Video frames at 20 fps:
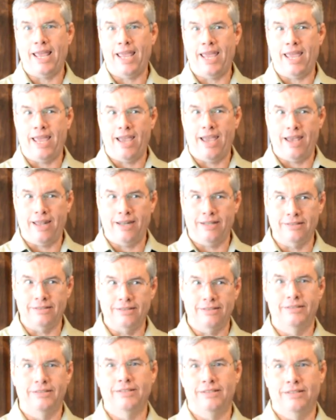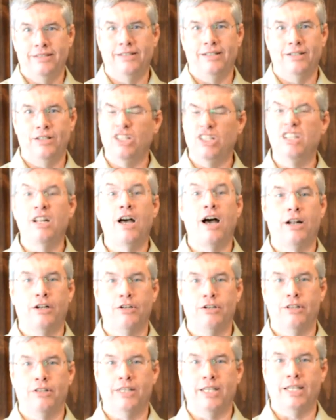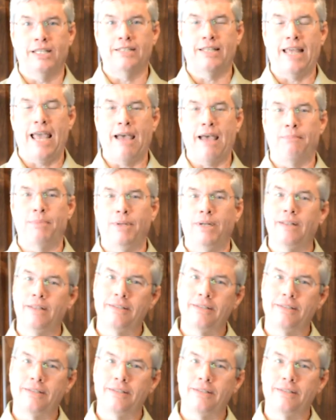and not good things happen.